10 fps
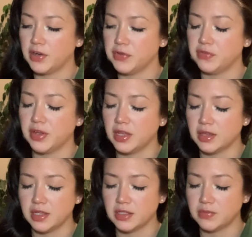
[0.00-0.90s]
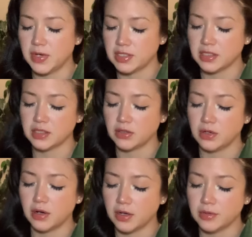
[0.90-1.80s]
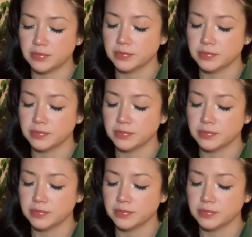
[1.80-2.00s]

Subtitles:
are you feeling this? Why is this in your heart?